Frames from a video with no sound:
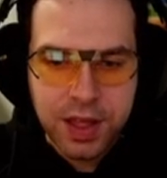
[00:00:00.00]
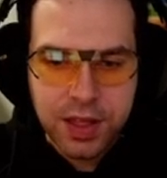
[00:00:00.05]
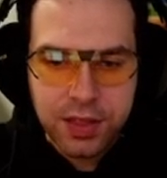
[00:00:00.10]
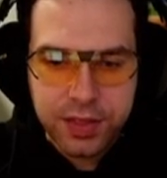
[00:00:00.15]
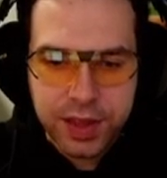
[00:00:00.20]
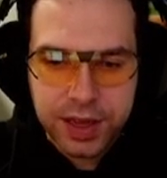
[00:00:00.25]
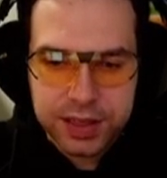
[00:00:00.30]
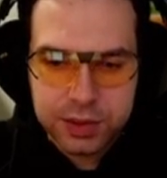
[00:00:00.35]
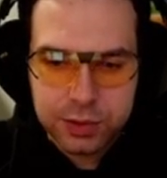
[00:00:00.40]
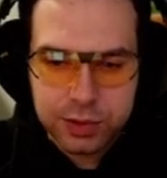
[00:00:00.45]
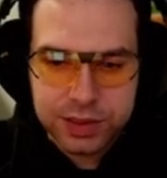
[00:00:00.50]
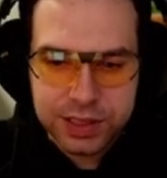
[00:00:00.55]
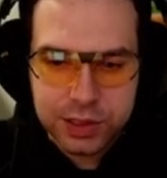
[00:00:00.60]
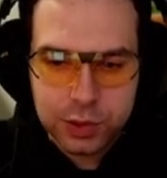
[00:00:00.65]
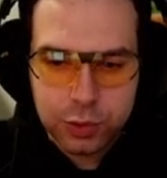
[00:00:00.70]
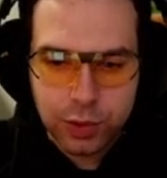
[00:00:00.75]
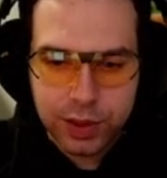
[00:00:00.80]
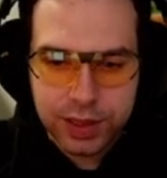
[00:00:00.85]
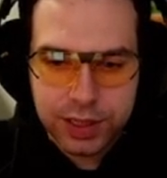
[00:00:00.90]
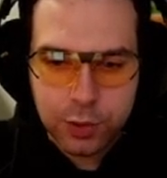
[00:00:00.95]
then you need
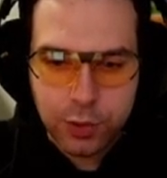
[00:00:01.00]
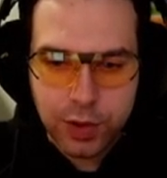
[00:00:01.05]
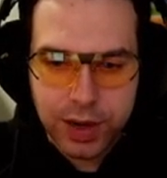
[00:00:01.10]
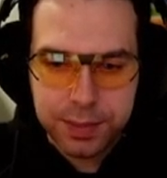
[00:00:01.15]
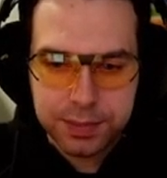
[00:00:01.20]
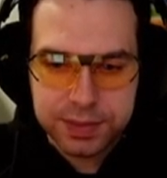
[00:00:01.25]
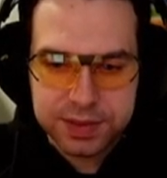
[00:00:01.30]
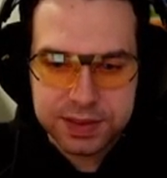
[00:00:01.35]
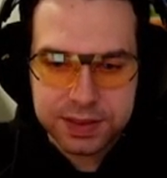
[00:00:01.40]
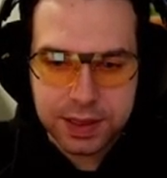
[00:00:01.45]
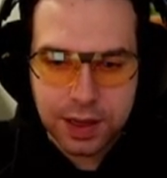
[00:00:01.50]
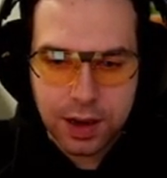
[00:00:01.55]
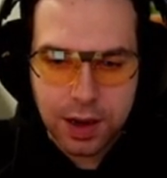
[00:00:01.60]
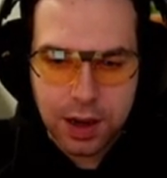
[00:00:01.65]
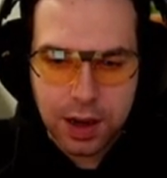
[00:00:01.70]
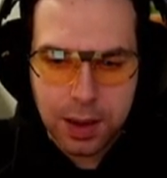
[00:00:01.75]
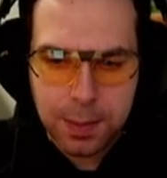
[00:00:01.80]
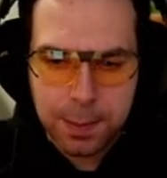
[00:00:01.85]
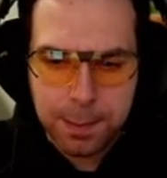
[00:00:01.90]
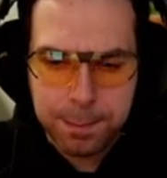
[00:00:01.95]
to equip
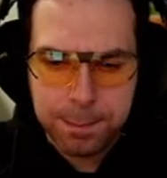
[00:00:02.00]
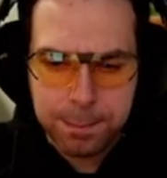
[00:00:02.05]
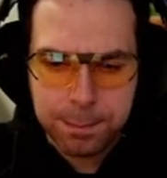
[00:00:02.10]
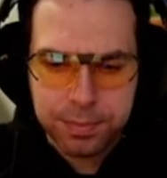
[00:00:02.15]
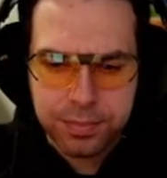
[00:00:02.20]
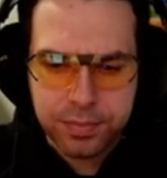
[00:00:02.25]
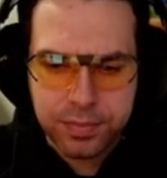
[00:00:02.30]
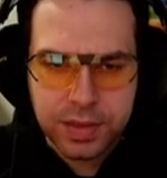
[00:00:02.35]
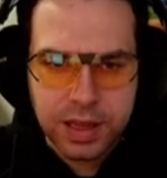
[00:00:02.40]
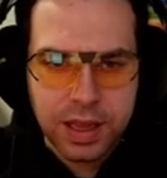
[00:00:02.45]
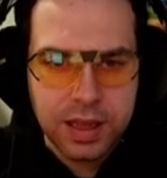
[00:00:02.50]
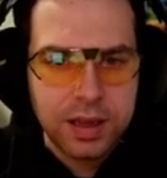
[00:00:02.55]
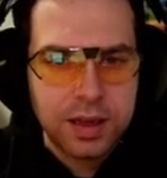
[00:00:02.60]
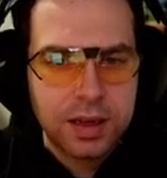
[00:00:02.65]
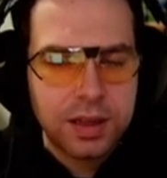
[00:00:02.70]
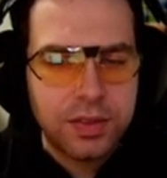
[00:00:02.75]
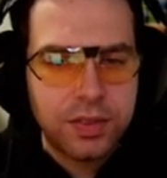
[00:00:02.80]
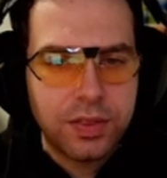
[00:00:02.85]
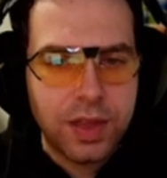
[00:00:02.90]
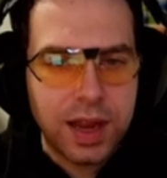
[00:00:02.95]
some
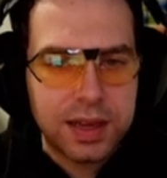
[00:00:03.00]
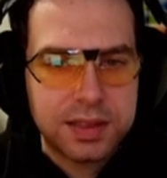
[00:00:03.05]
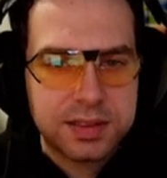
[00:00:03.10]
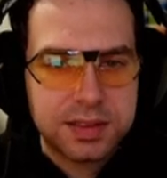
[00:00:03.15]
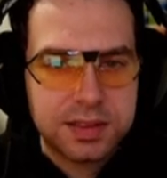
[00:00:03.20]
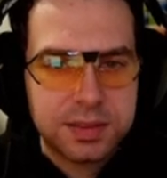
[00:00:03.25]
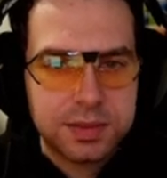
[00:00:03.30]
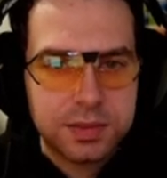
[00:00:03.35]
knights.